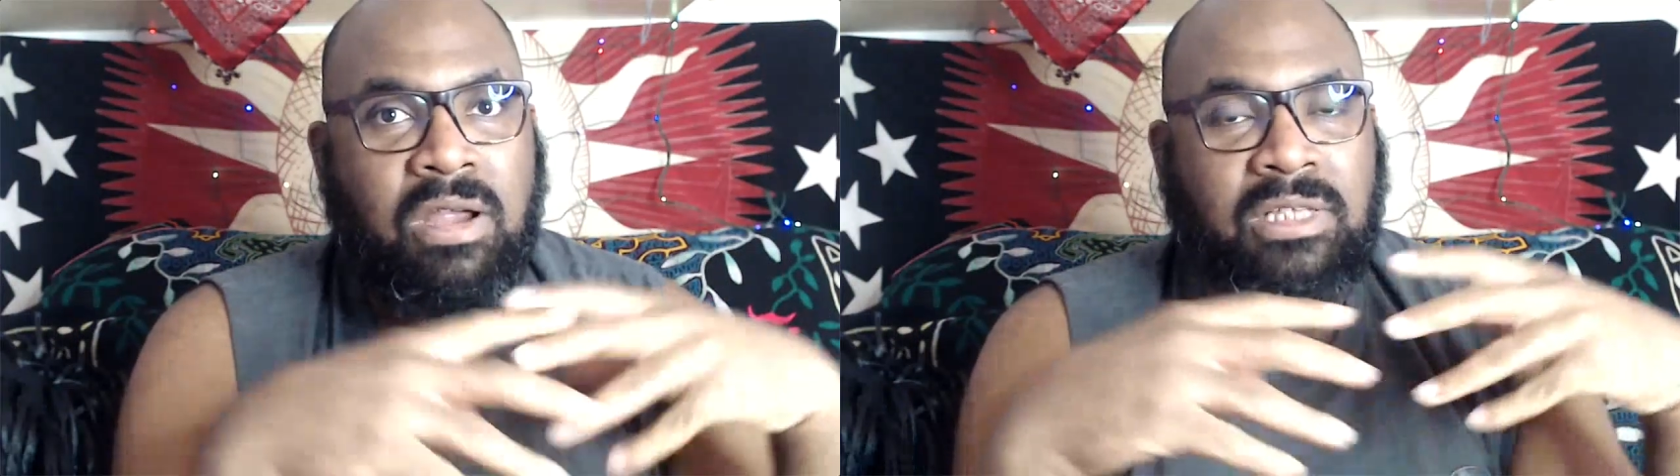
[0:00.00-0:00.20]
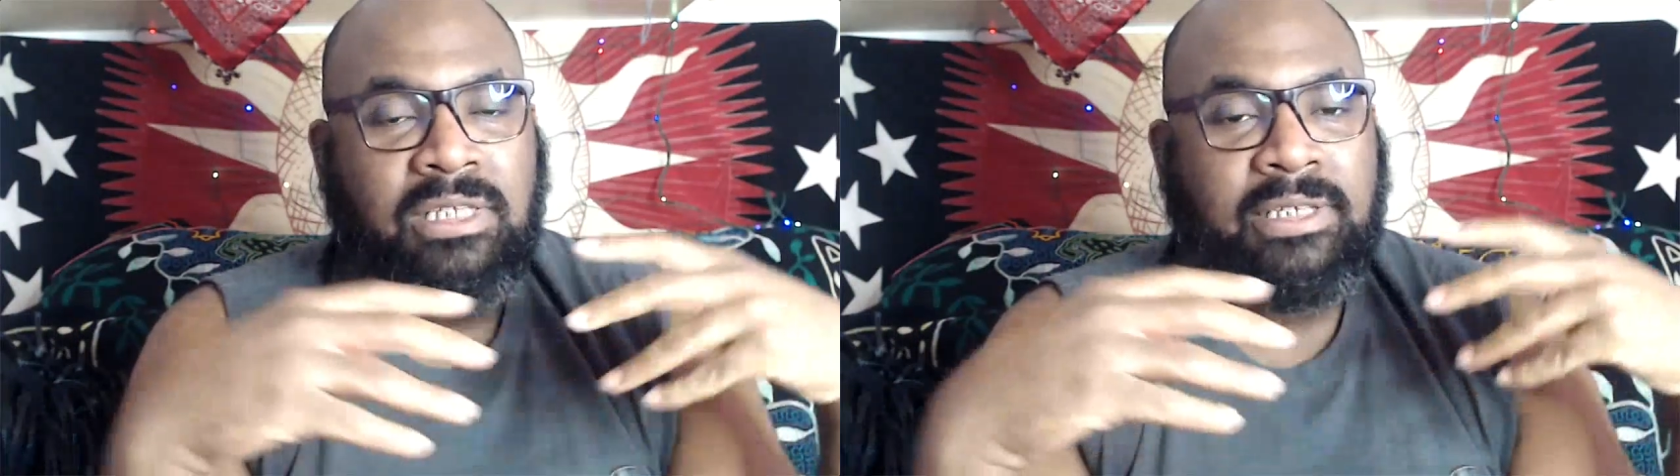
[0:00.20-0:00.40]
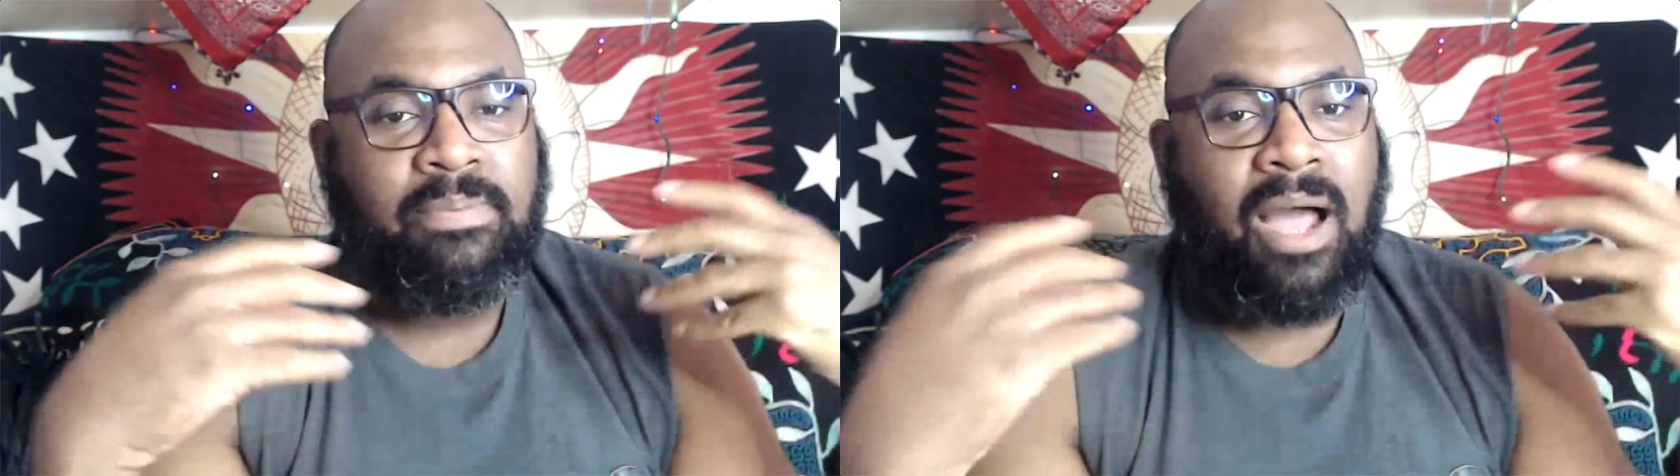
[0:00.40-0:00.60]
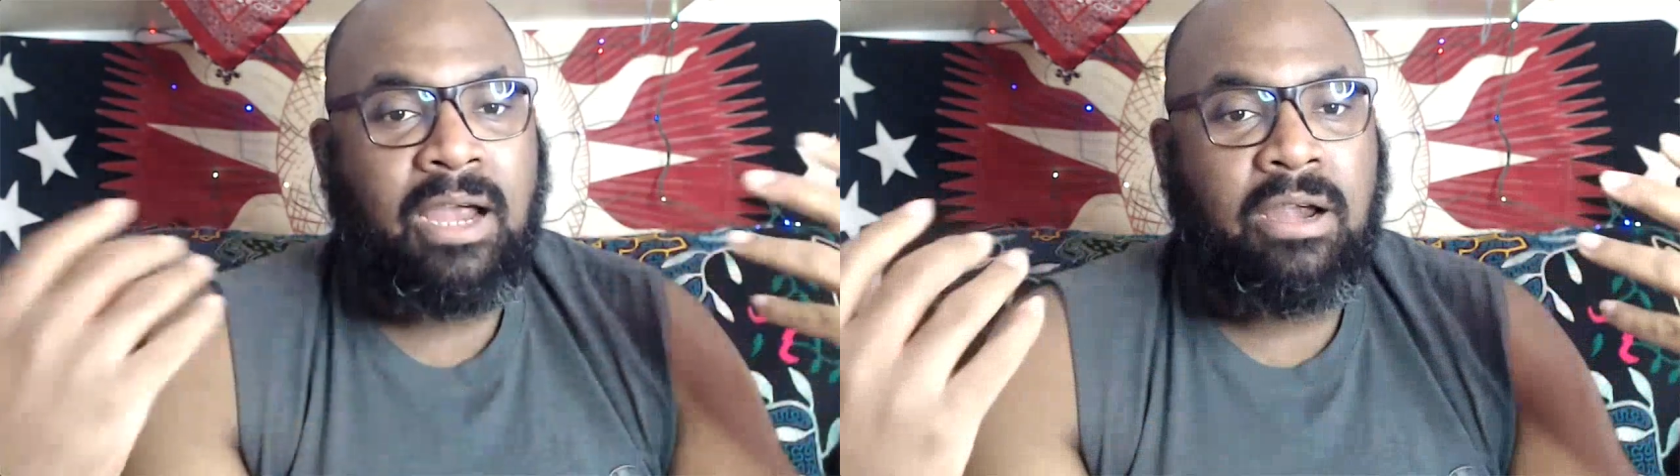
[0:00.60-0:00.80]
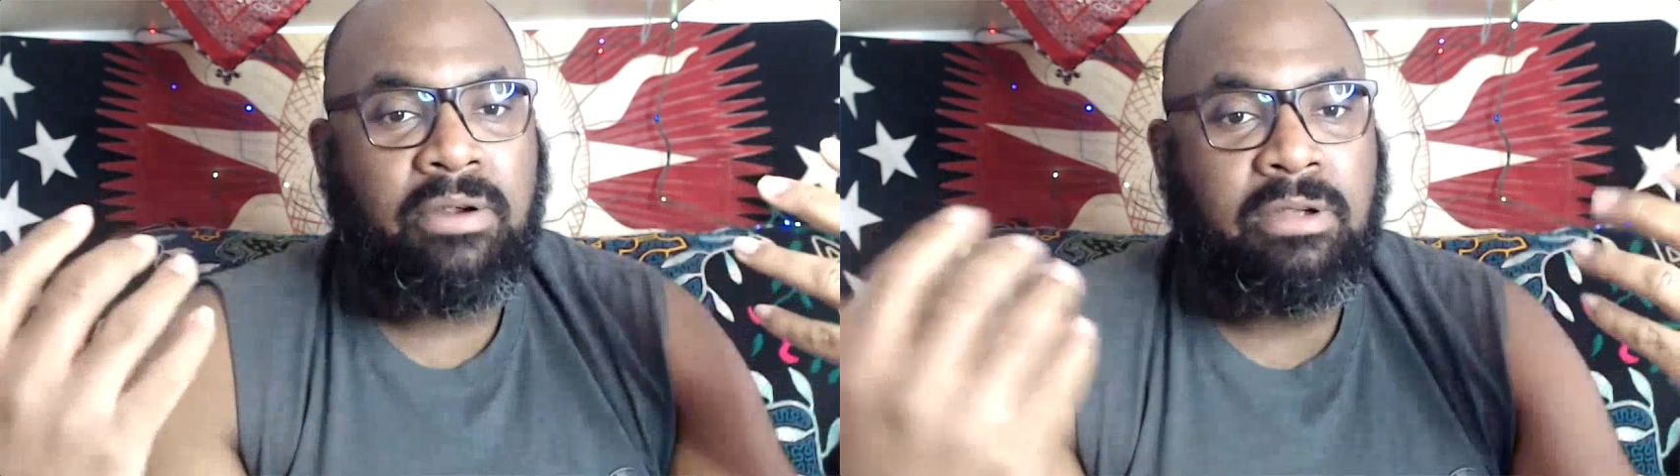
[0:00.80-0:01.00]

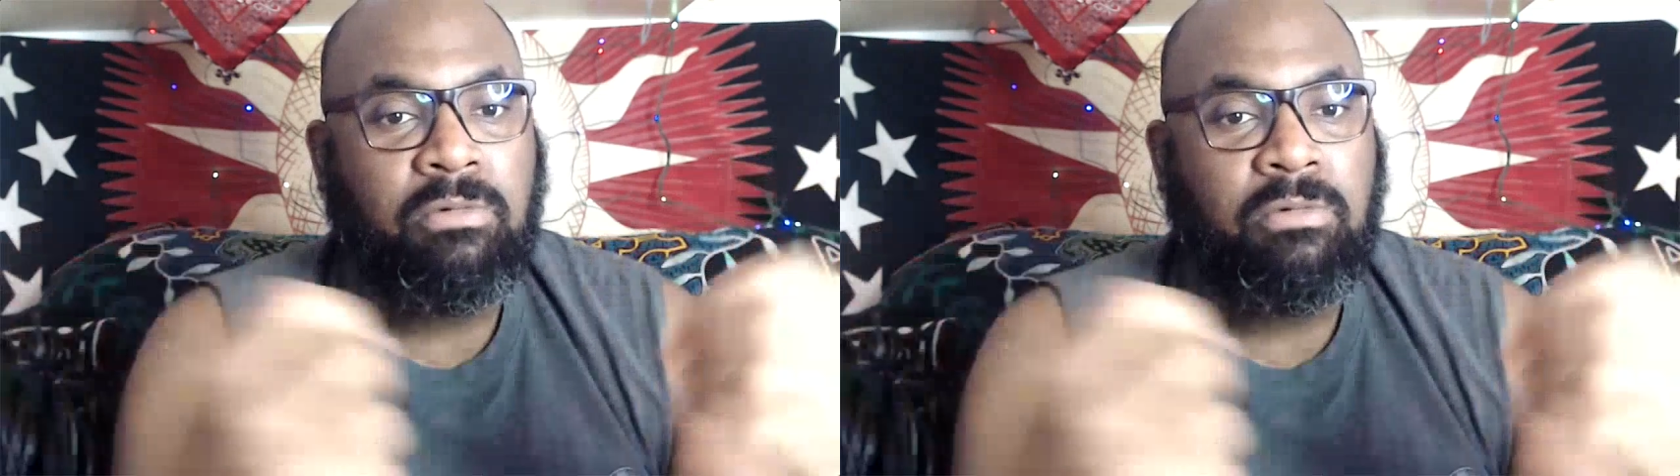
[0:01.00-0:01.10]
inspiring,